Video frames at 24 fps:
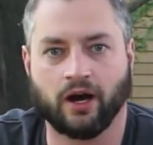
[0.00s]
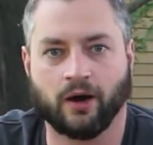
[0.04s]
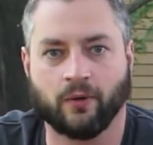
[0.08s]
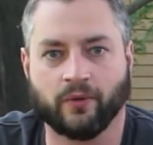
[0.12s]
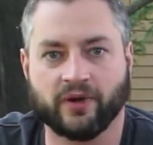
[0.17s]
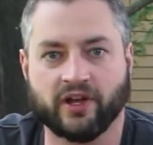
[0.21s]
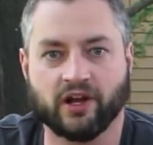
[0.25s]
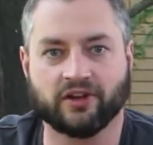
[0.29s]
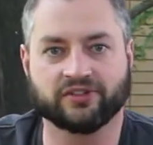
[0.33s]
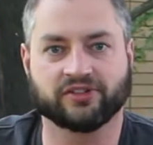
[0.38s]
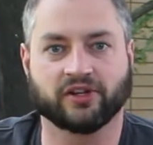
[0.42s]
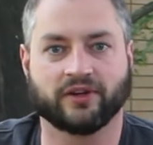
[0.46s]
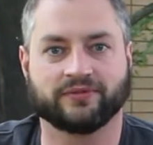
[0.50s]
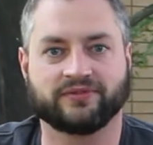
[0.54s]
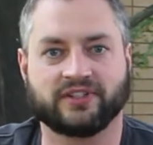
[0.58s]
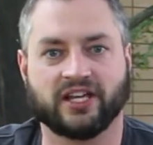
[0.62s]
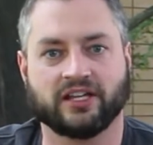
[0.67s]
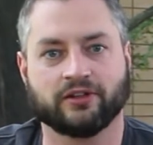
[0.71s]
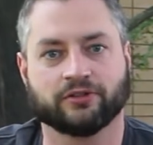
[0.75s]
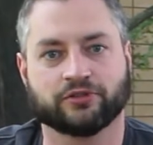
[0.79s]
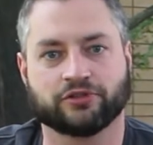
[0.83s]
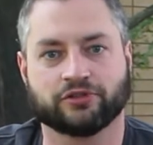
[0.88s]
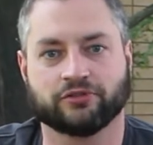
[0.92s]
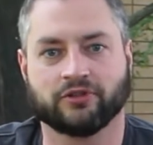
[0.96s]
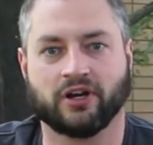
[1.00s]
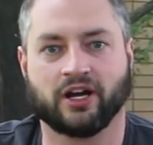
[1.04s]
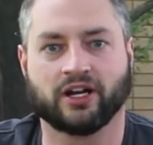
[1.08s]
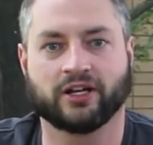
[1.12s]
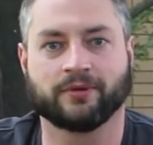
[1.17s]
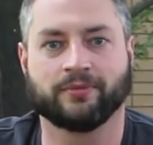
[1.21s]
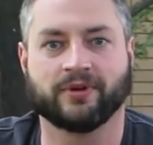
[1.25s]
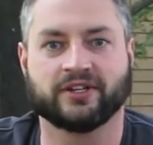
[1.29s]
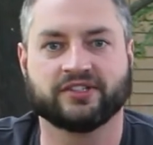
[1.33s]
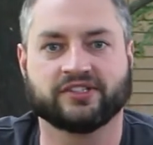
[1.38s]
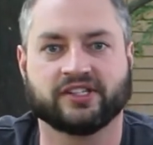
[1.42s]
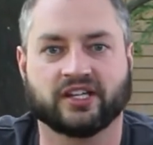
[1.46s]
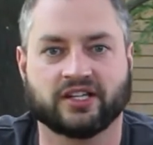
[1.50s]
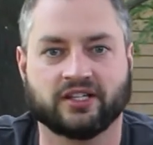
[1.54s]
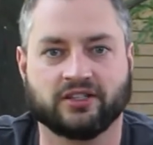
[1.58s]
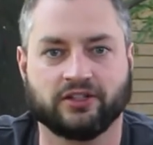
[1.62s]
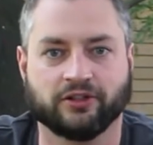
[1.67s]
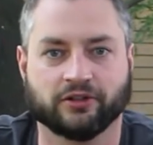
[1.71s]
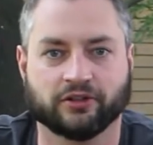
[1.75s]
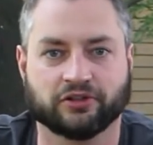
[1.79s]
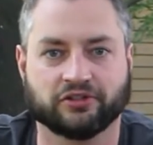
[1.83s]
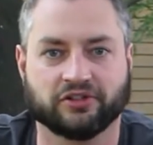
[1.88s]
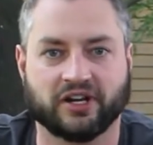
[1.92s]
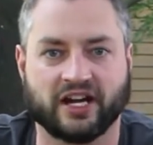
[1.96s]
We also have Taylor Schrock, my
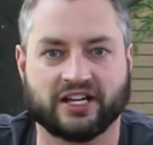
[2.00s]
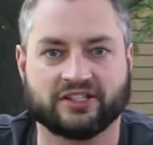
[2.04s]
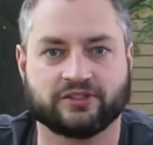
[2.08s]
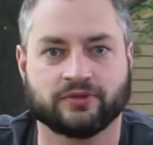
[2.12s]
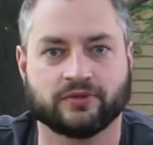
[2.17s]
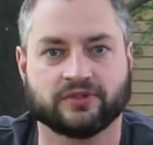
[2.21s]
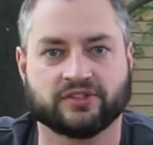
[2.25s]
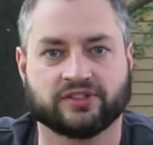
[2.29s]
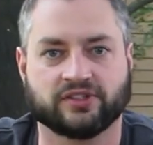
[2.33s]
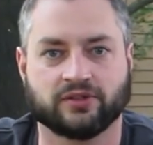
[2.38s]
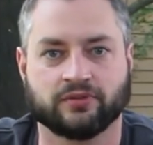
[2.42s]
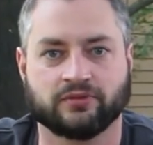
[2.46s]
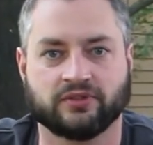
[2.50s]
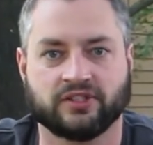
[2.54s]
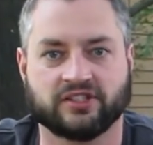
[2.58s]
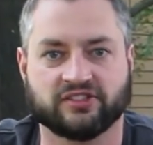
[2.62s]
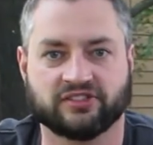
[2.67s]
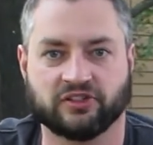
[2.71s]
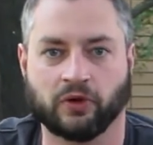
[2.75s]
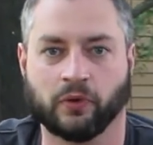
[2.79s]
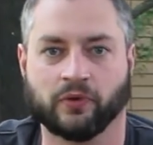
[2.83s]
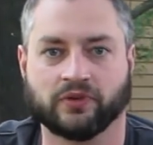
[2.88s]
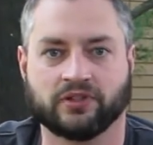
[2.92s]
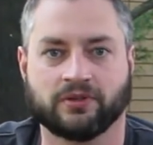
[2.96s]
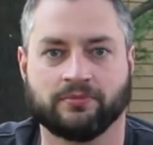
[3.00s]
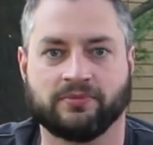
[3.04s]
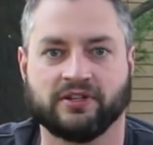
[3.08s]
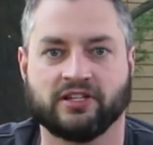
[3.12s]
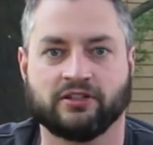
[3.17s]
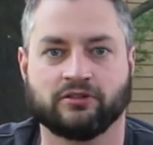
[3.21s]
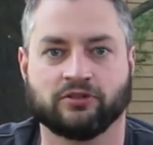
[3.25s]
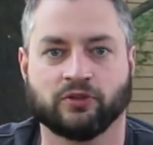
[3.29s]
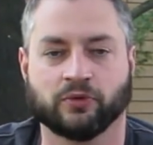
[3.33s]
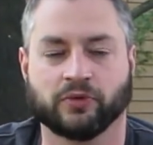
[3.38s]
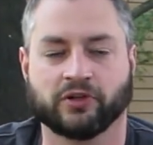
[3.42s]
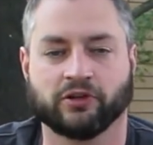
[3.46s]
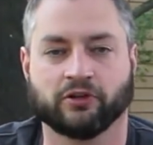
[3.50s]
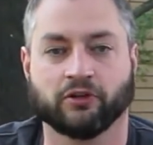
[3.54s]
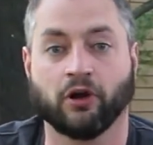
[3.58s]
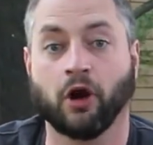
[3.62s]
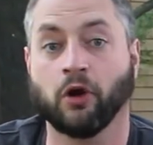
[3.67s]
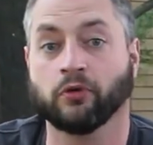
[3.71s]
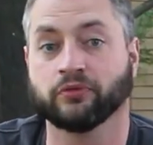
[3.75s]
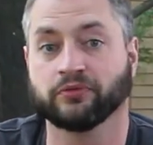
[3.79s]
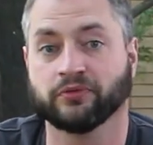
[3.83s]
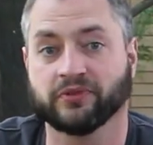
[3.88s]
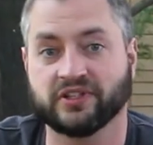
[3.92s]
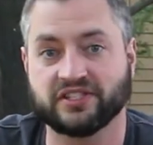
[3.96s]
second-year graduate student, is going to be doing her
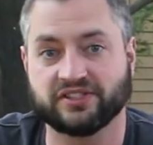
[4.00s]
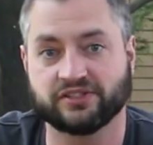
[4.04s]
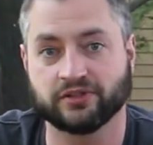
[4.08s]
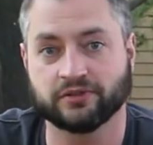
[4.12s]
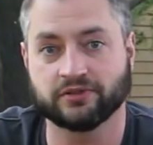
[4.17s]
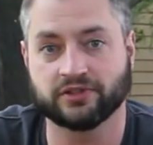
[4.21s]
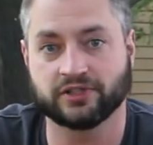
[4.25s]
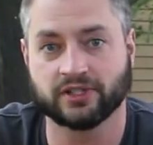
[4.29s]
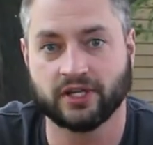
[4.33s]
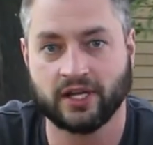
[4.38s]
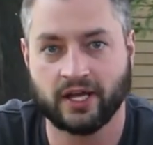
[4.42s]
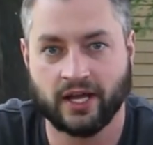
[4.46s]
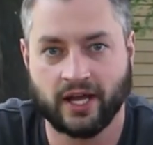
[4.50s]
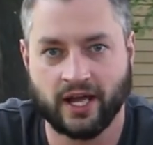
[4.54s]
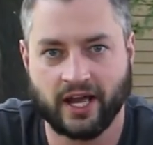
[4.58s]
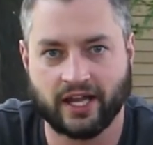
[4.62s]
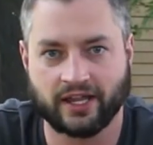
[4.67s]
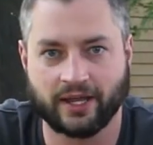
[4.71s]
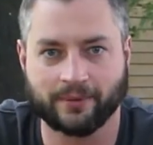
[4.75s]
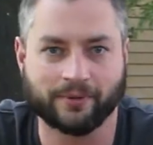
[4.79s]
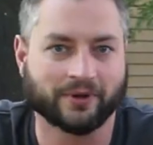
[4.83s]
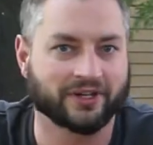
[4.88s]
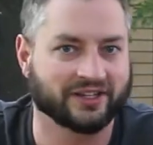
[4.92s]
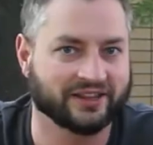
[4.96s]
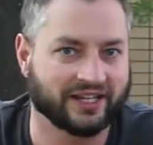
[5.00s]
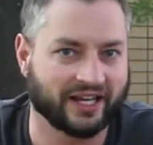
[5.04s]
own research, and I'm going